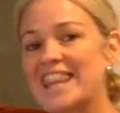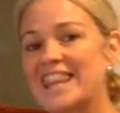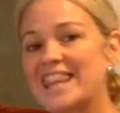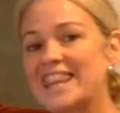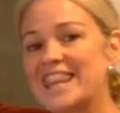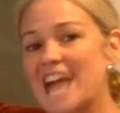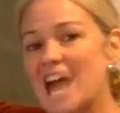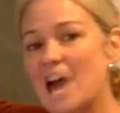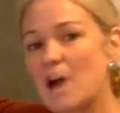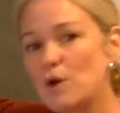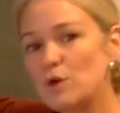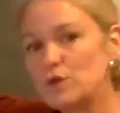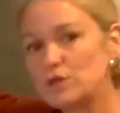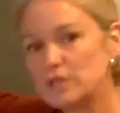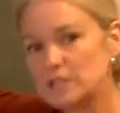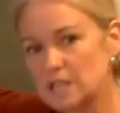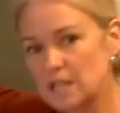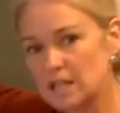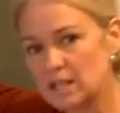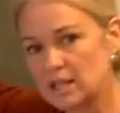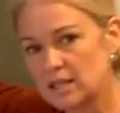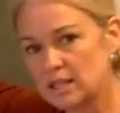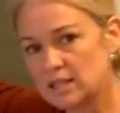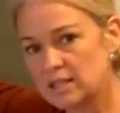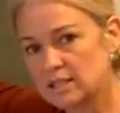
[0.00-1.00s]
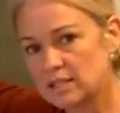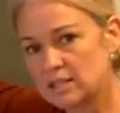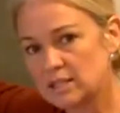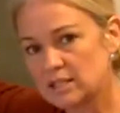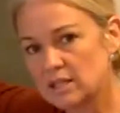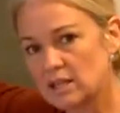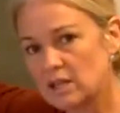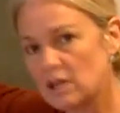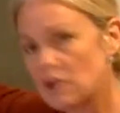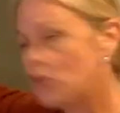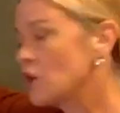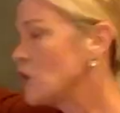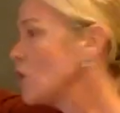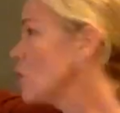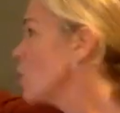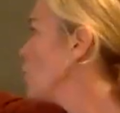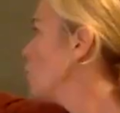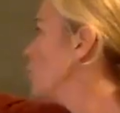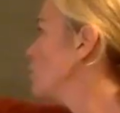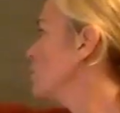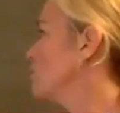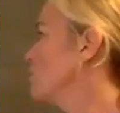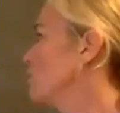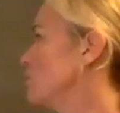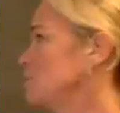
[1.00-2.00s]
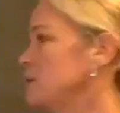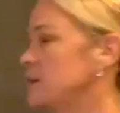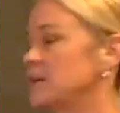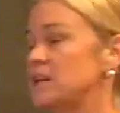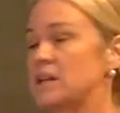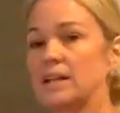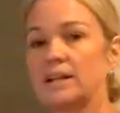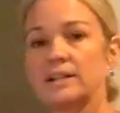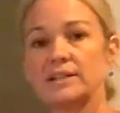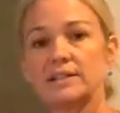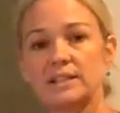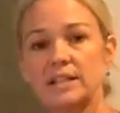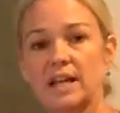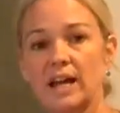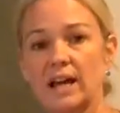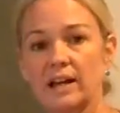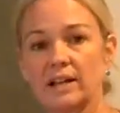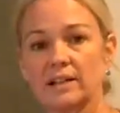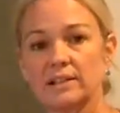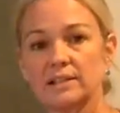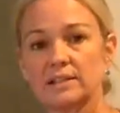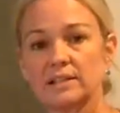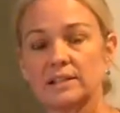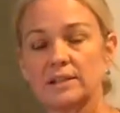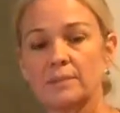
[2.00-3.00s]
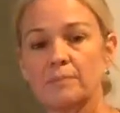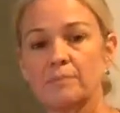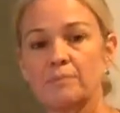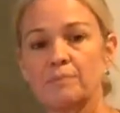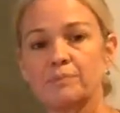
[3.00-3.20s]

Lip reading: thousandths with a repeating 6.